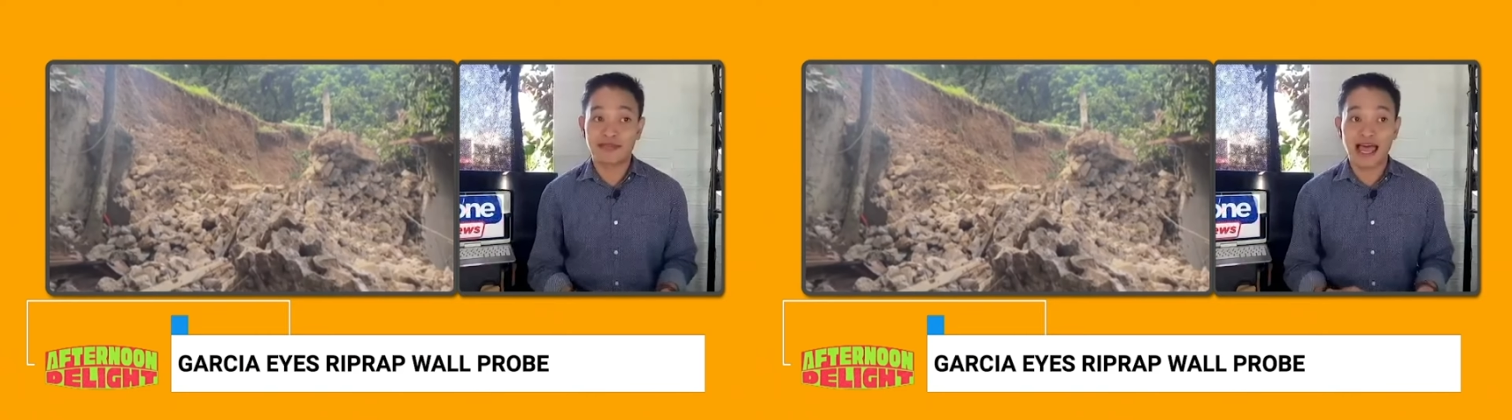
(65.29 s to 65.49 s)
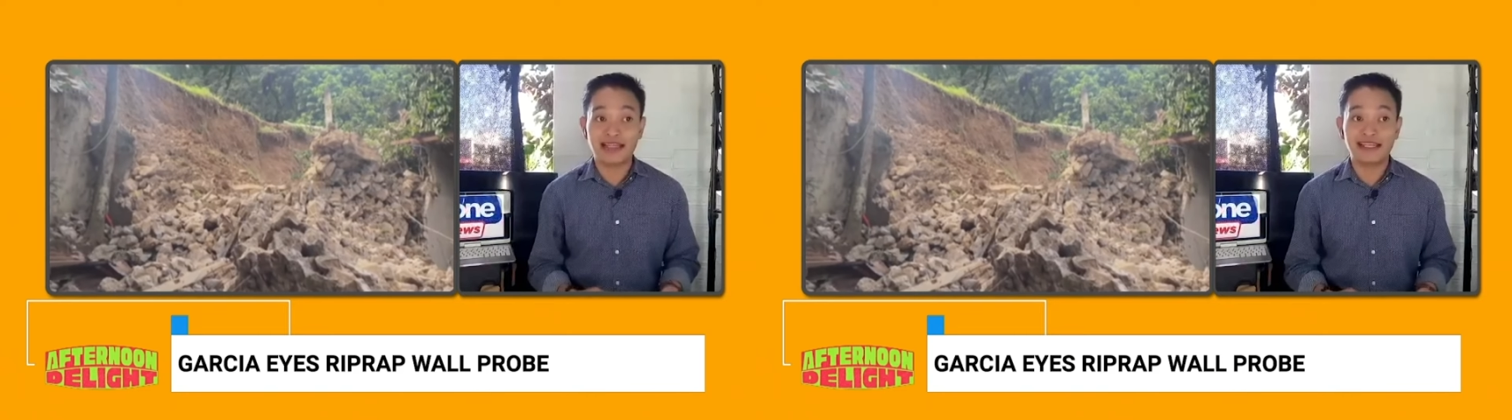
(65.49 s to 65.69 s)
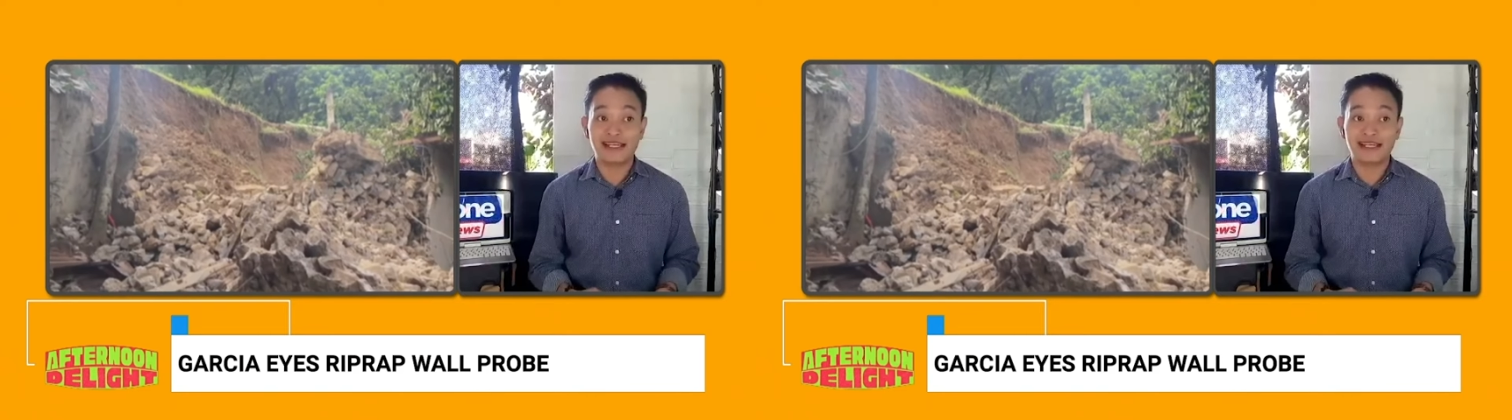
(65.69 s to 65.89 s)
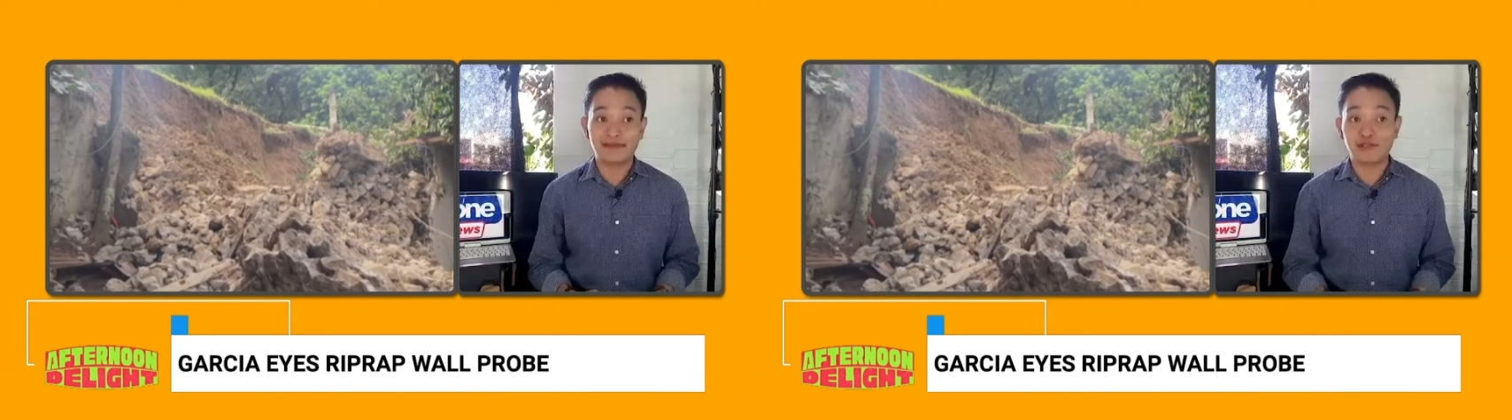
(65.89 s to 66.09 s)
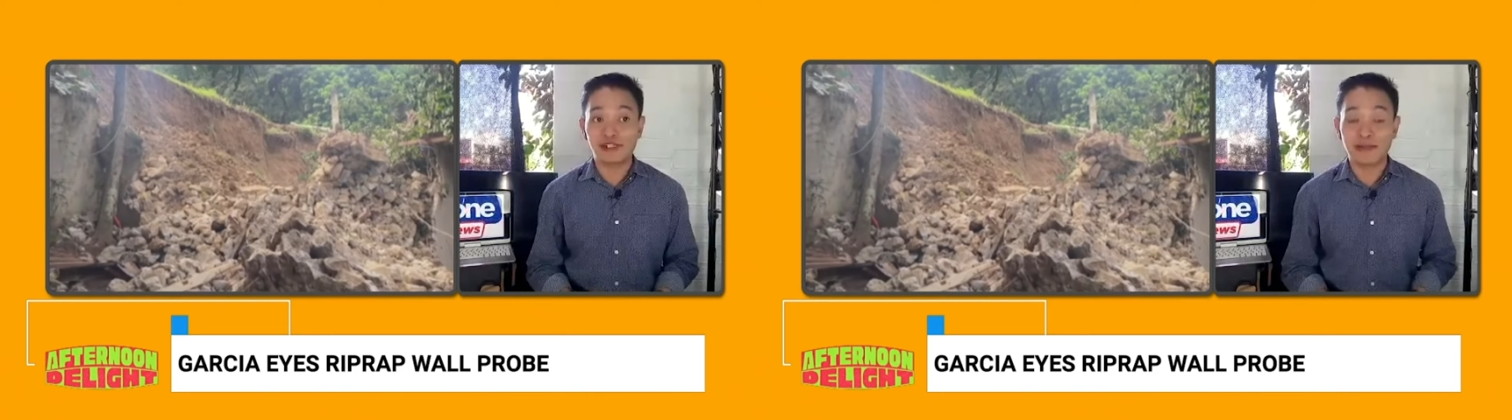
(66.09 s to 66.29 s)
acting
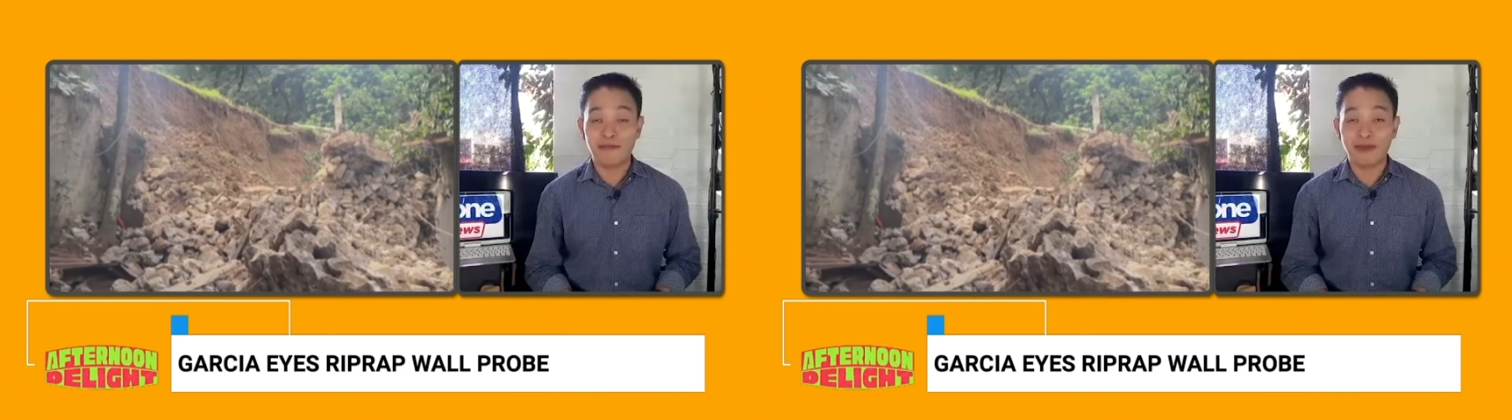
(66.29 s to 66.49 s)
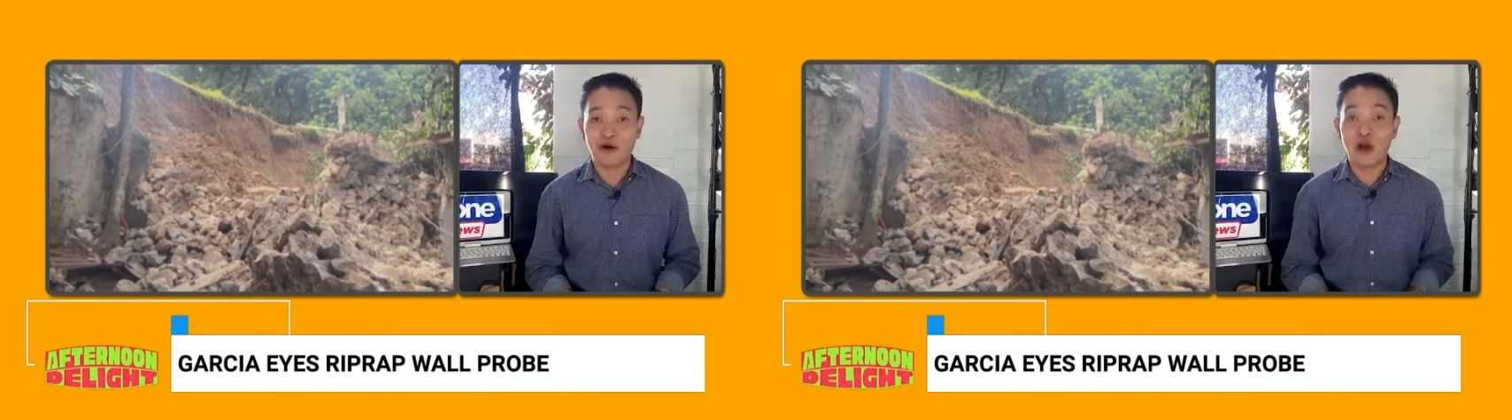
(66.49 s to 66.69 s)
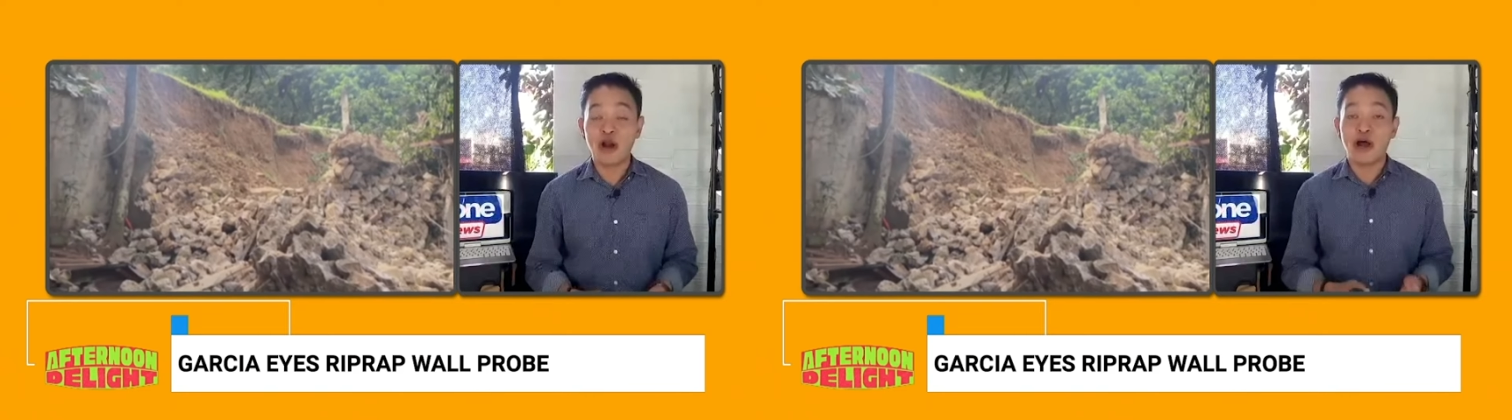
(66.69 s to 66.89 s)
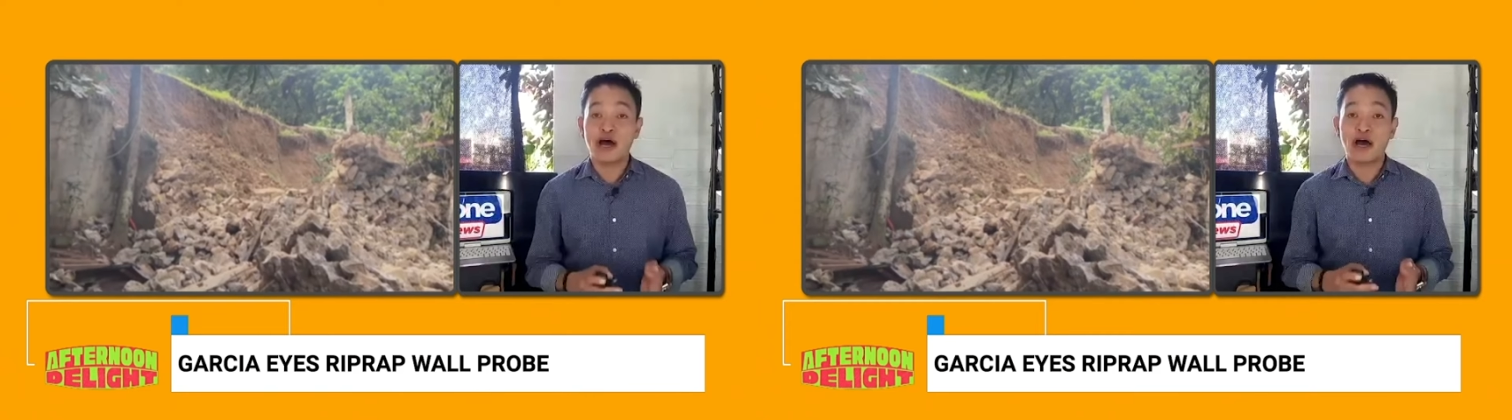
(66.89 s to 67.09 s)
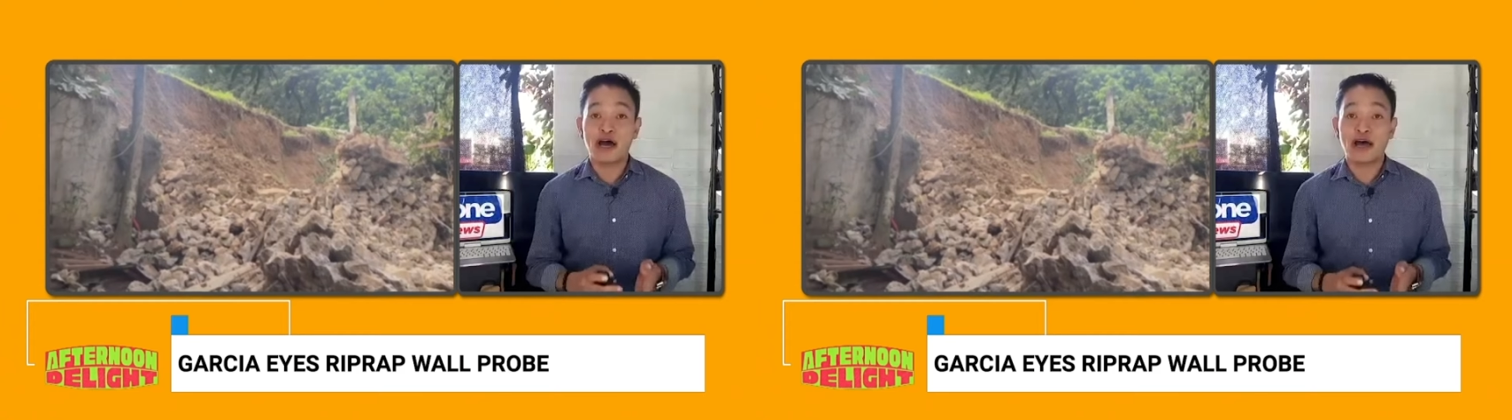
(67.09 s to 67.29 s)
Cebu City Mayor
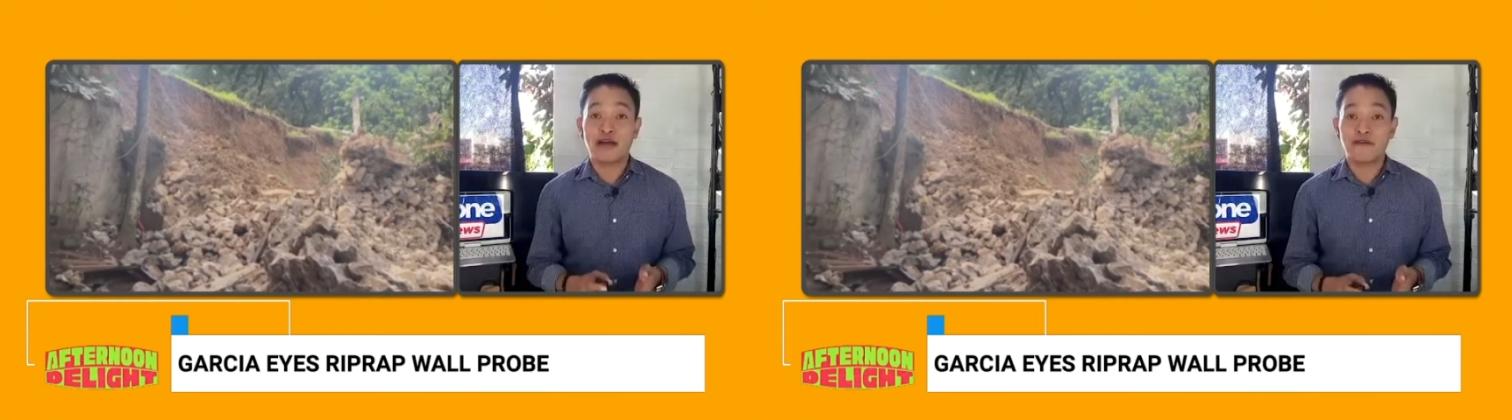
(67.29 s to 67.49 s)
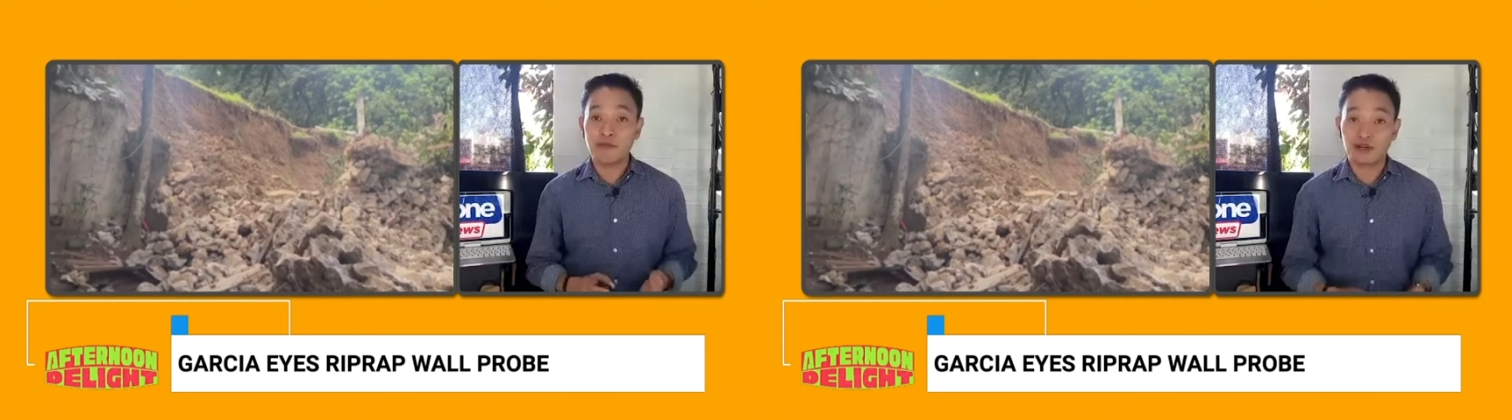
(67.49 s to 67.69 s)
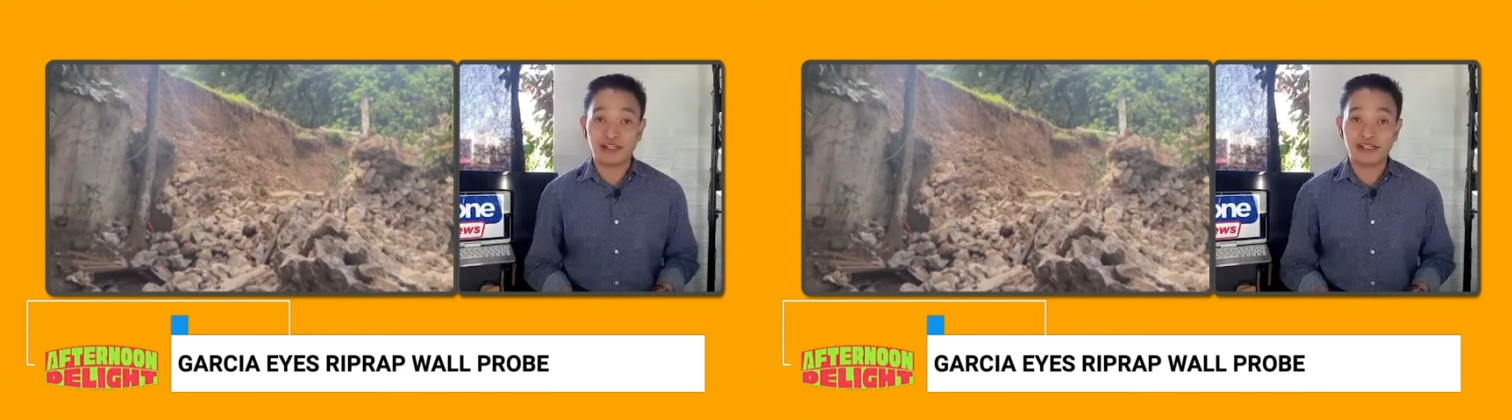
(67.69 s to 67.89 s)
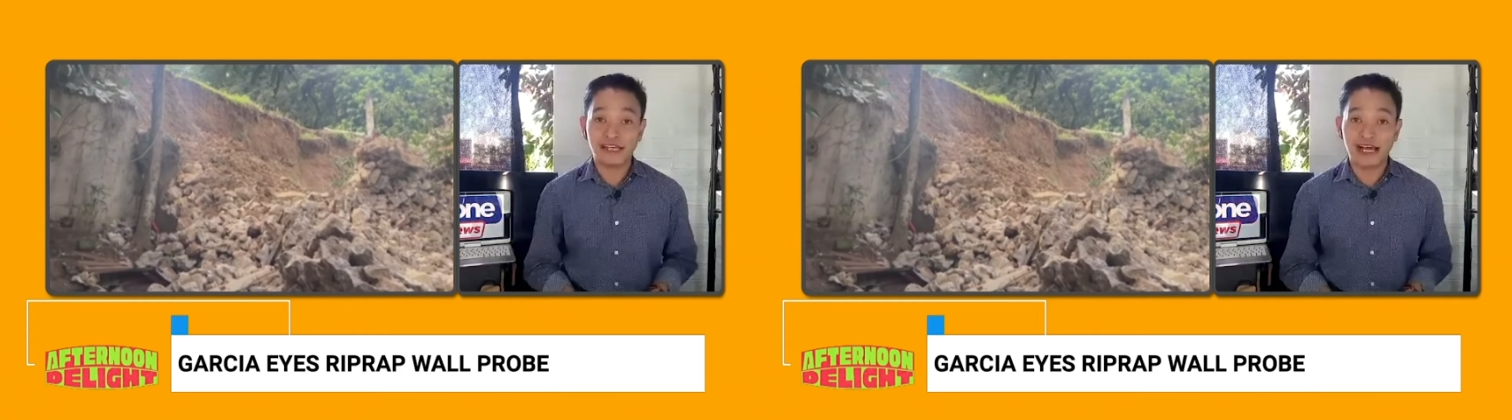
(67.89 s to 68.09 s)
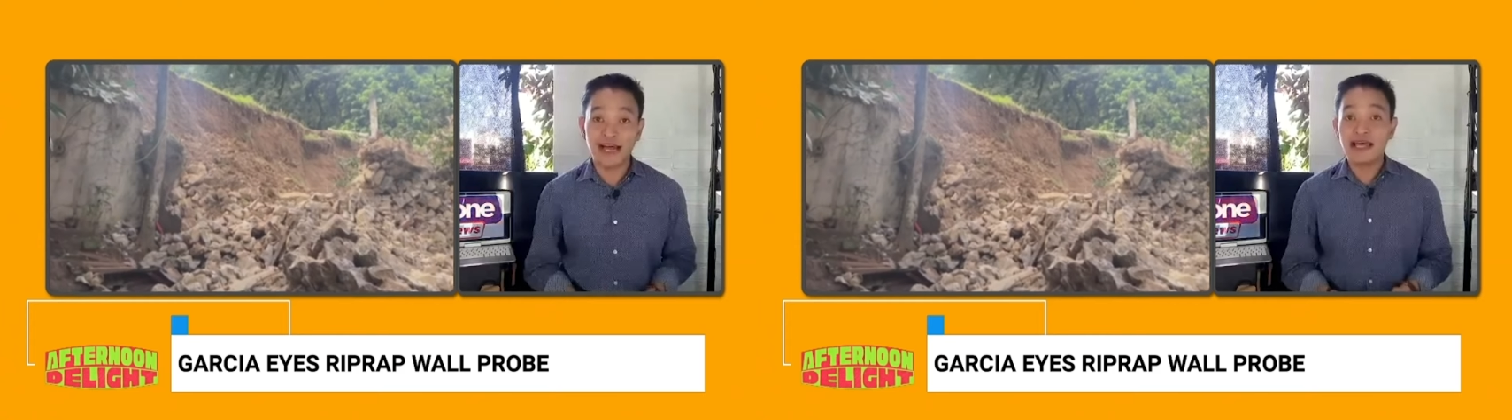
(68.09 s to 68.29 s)
Raymond
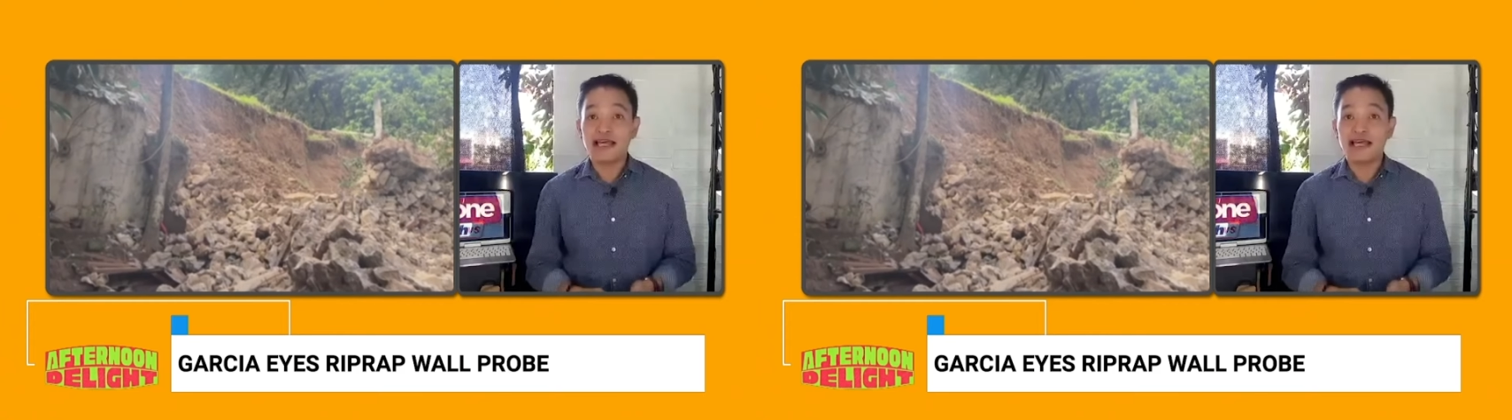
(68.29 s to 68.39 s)
Garcia,